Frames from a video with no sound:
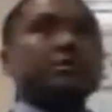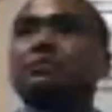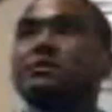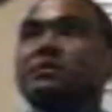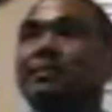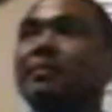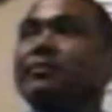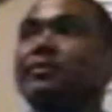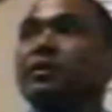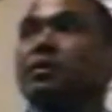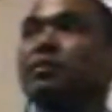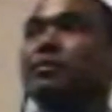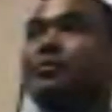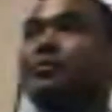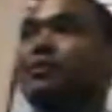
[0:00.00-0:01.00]
So some
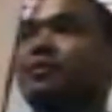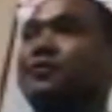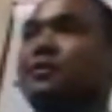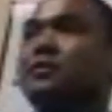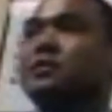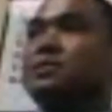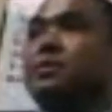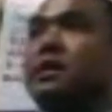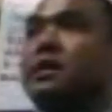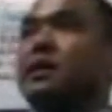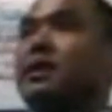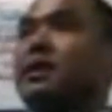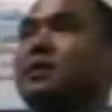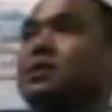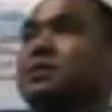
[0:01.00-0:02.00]
of you, your first
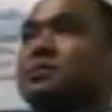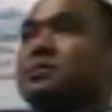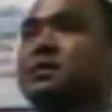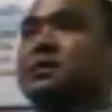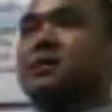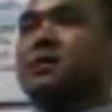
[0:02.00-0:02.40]
weekend,